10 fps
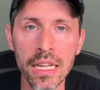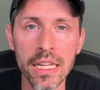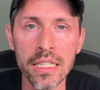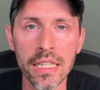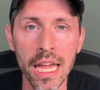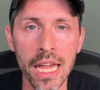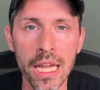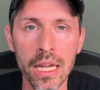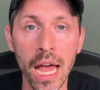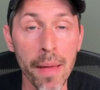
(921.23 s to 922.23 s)
is
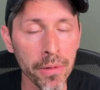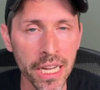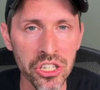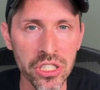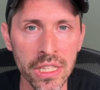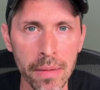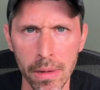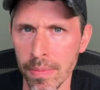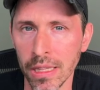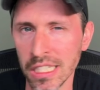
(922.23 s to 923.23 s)
a application that
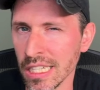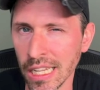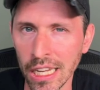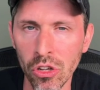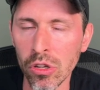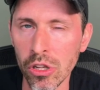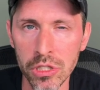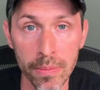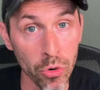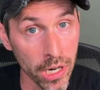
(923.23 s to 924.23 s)
might be listening on localhost
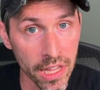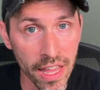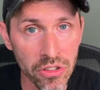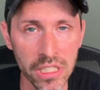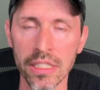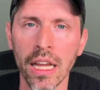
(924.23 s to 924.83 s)
at port 8000.